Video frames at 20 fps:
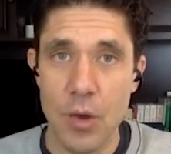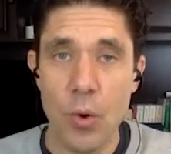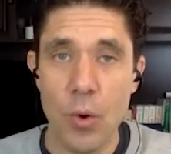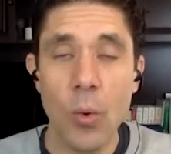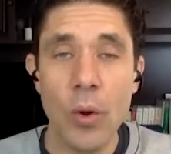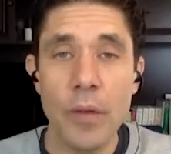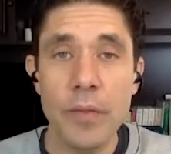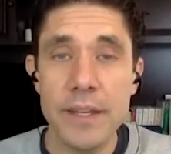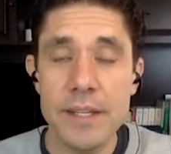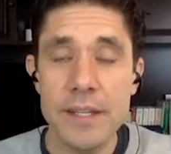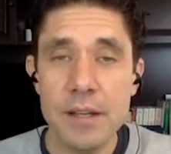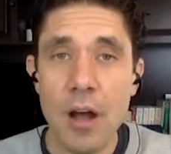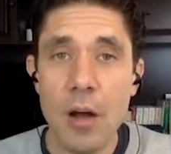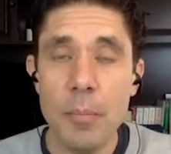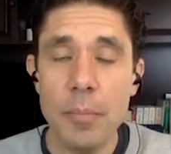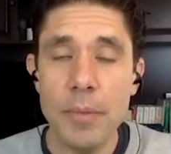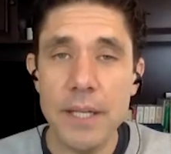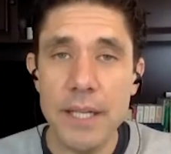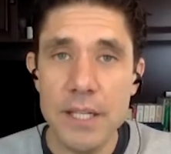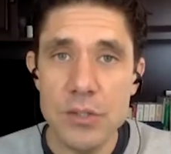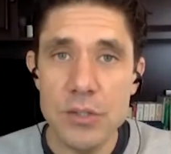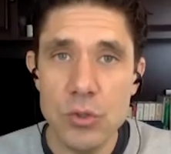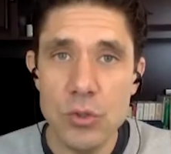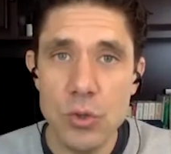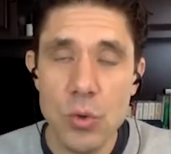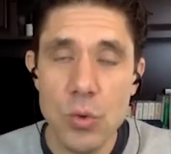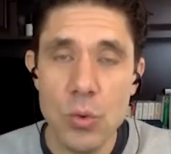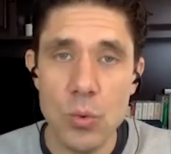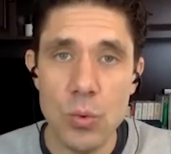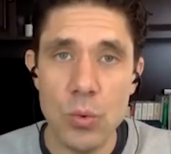What these companies
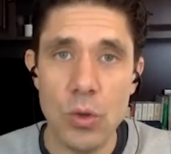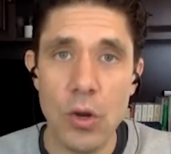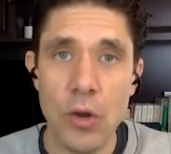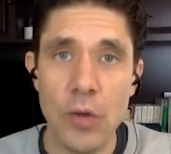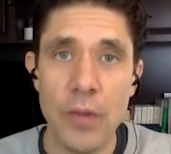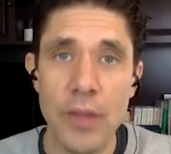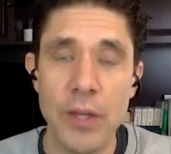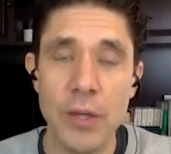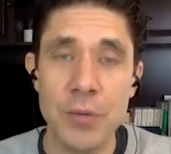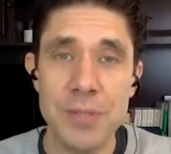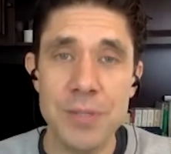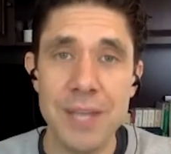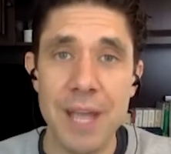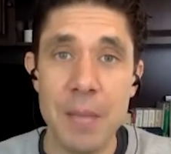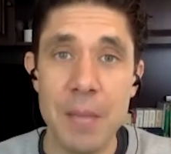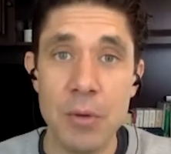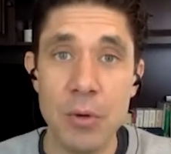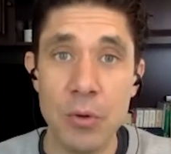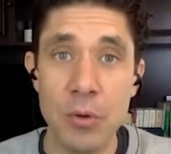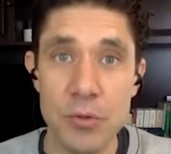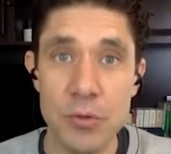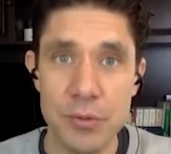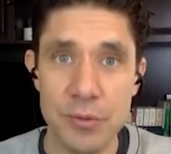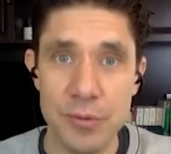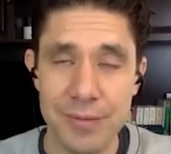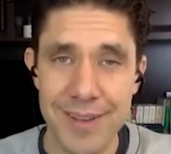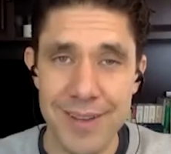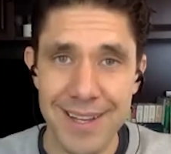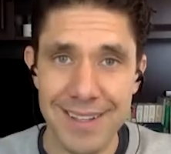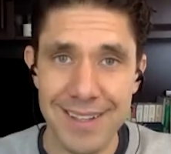do are they use chemical
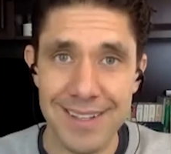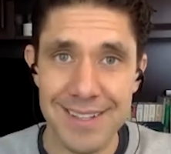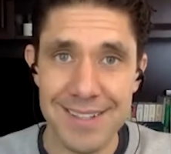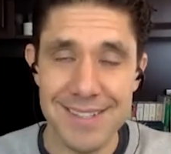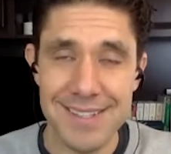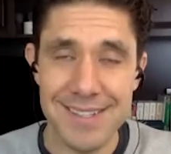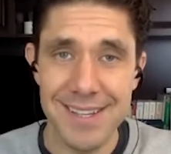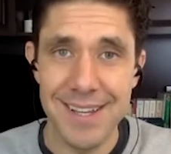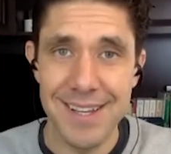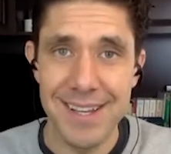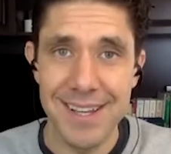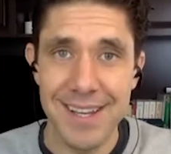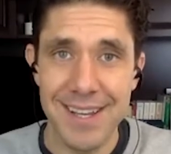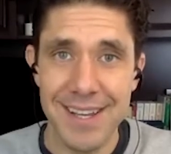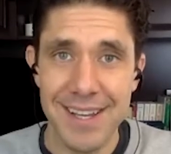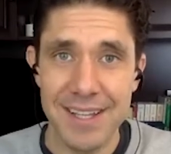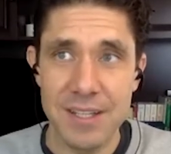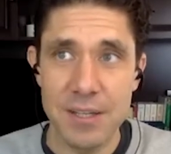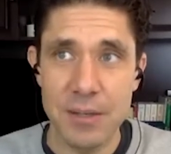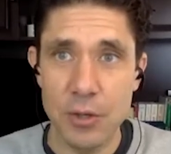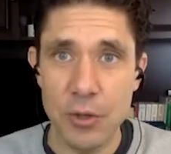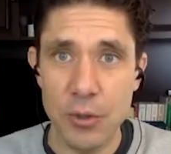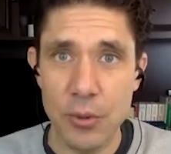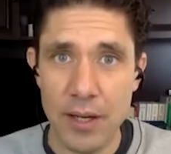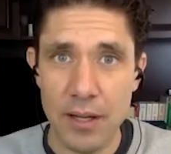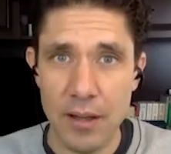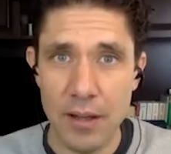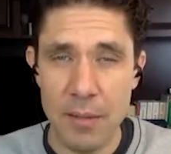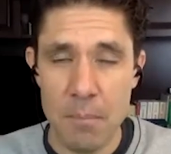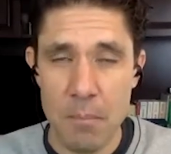surfactants to
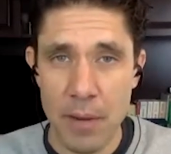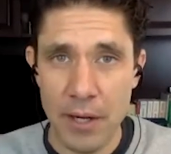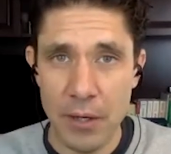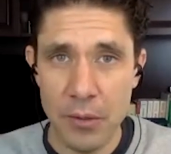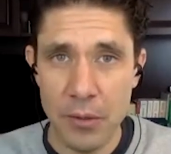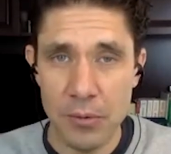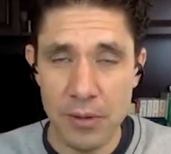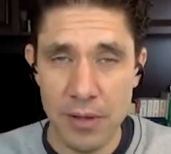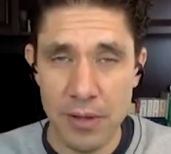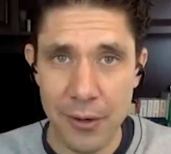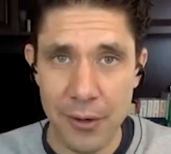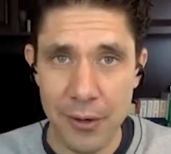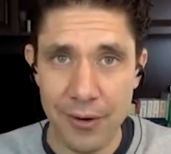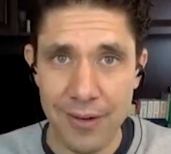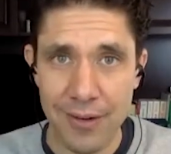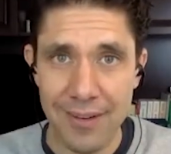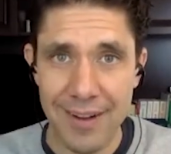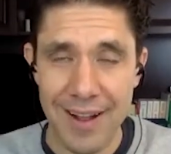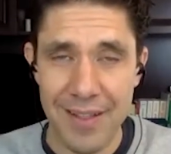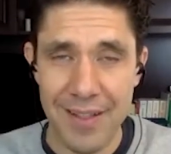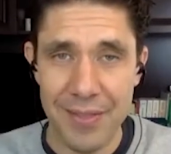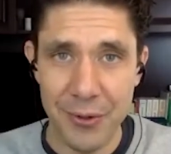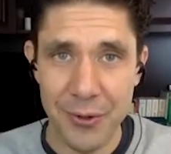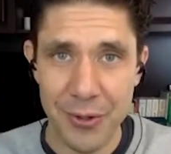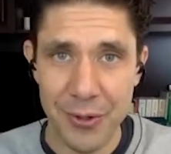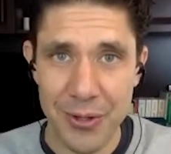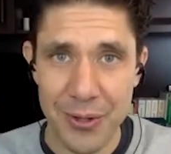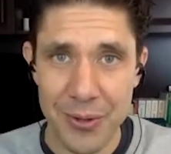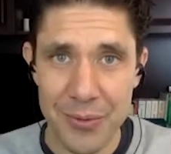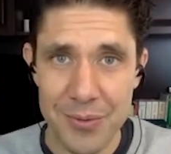create a microlayer on your
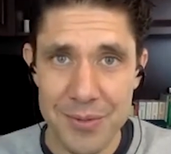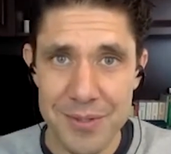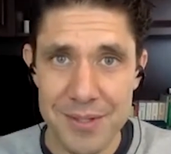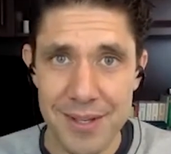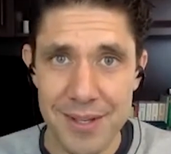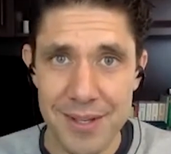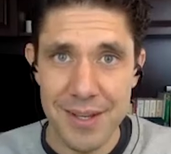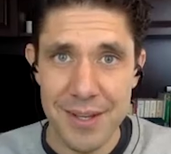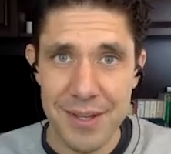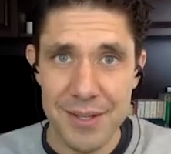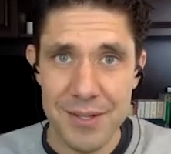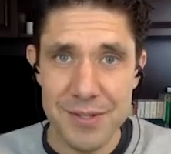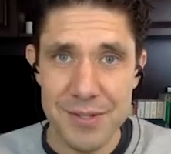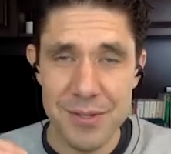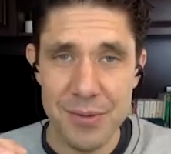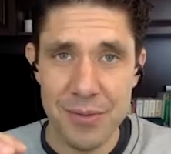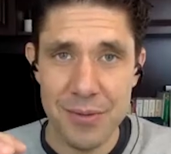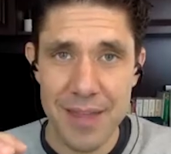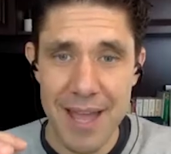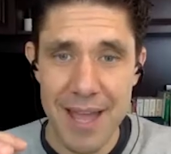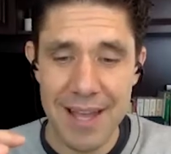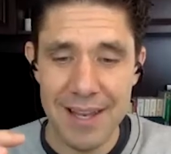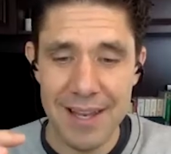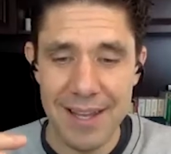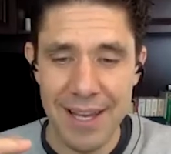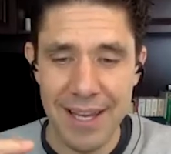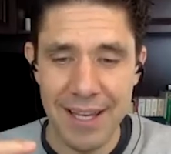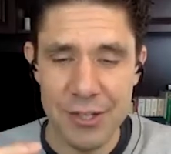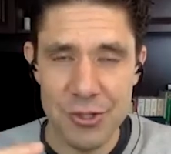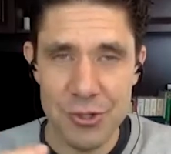clothes so that
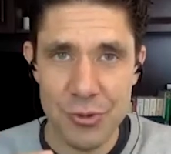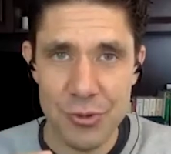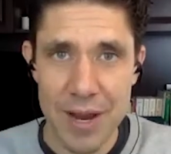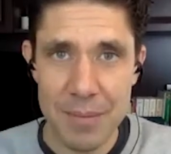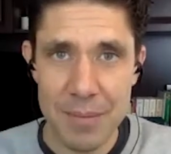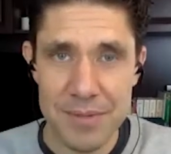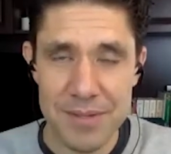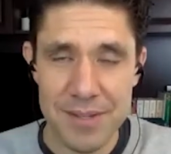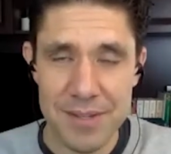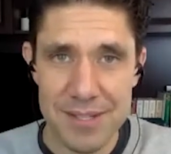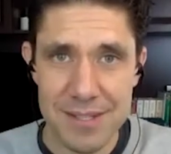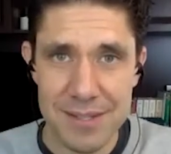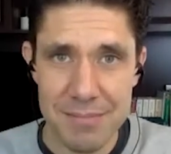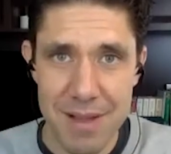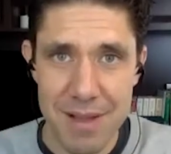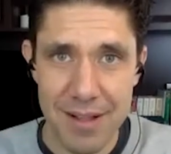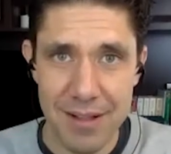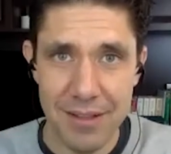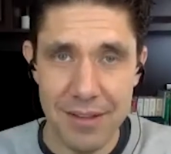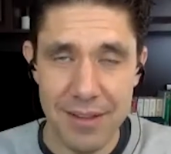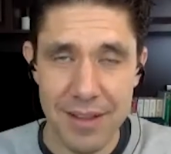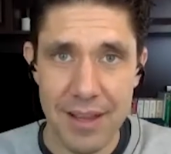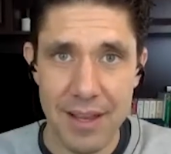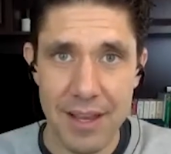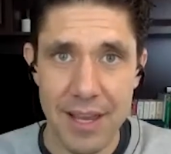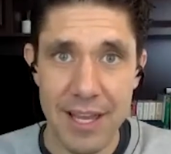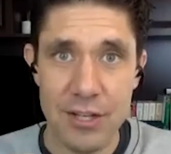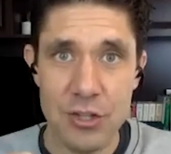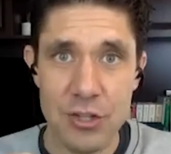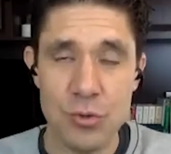it traps the smell,
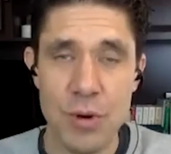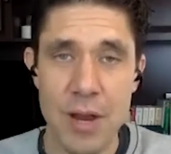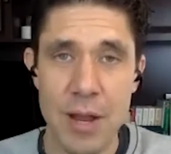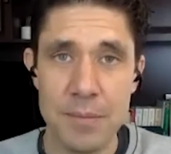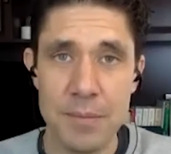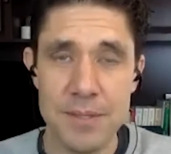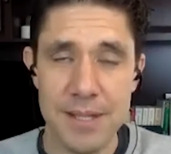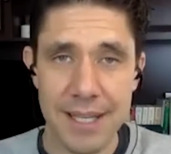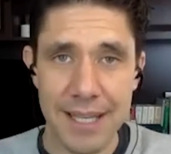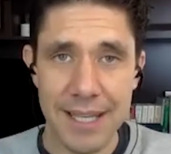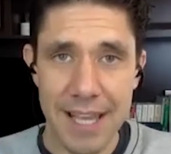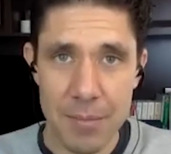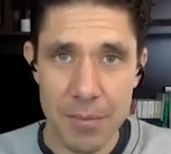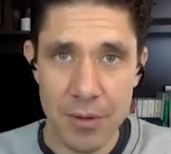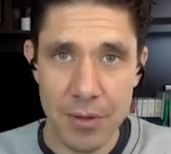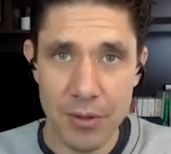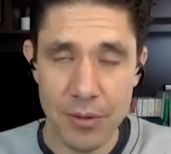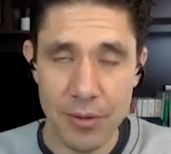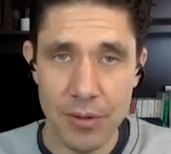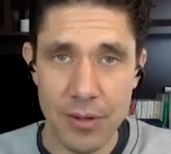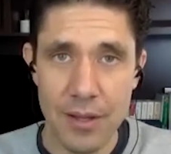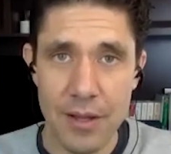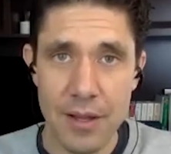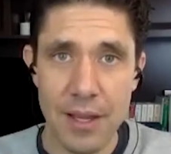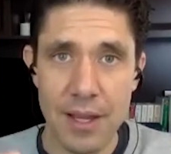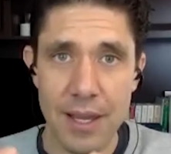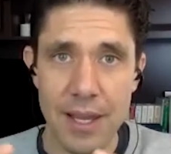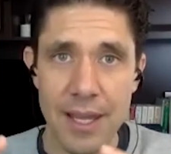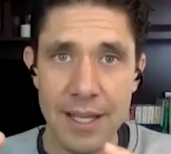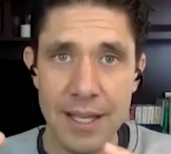it traps the chemical,
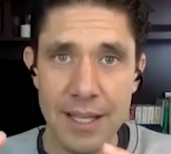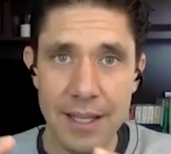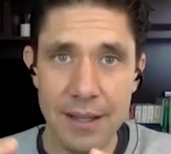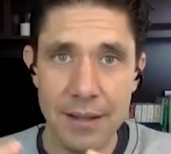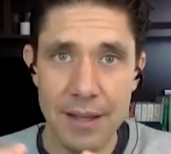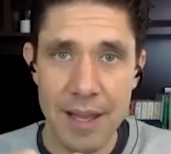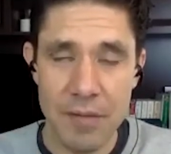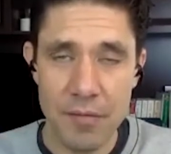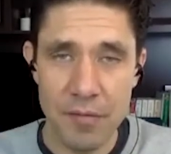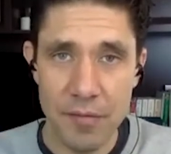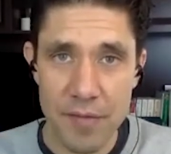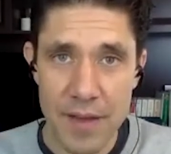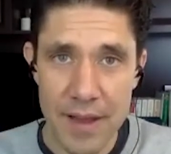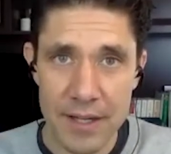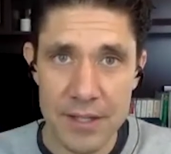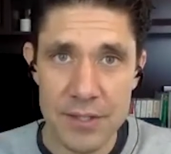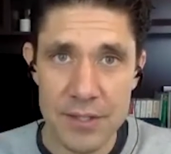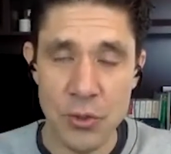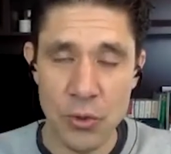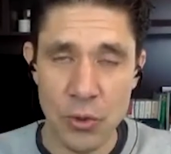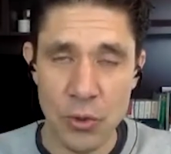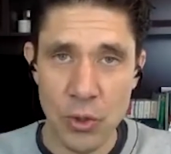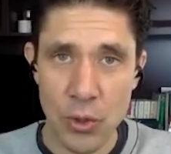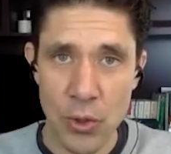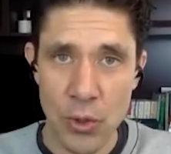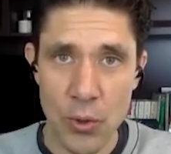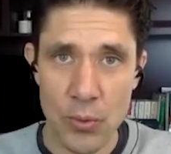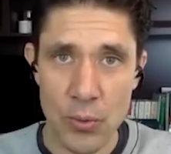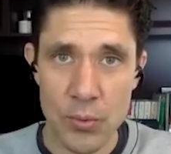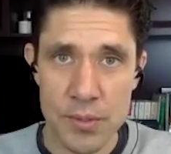it infects your
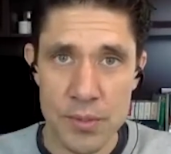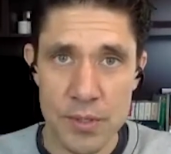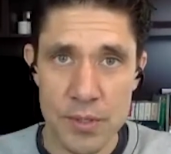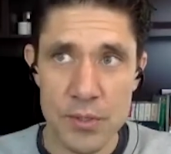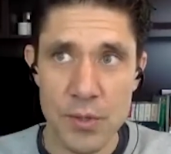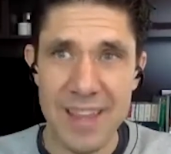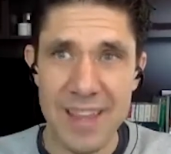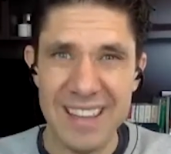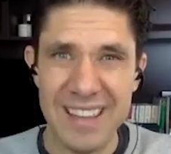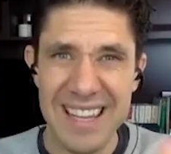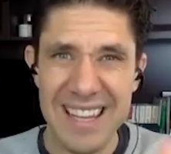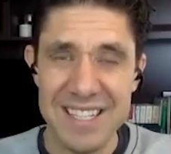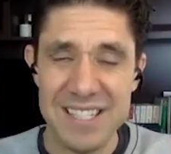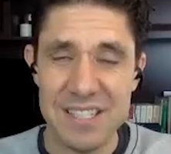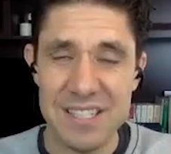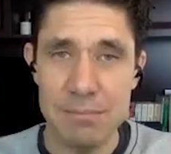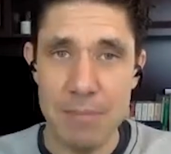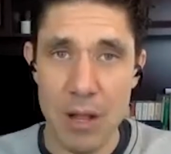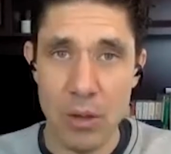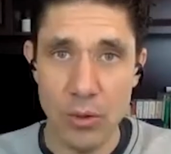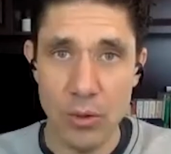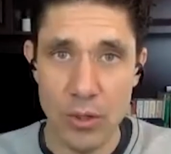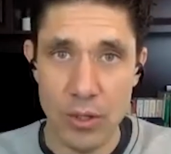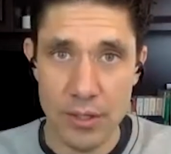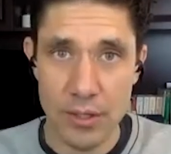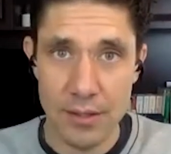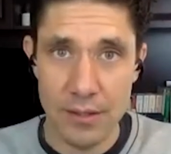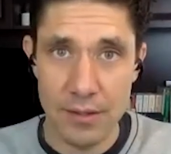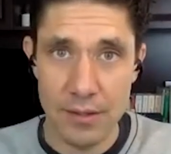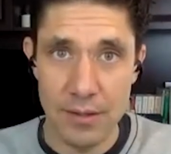clothes so that they smell good.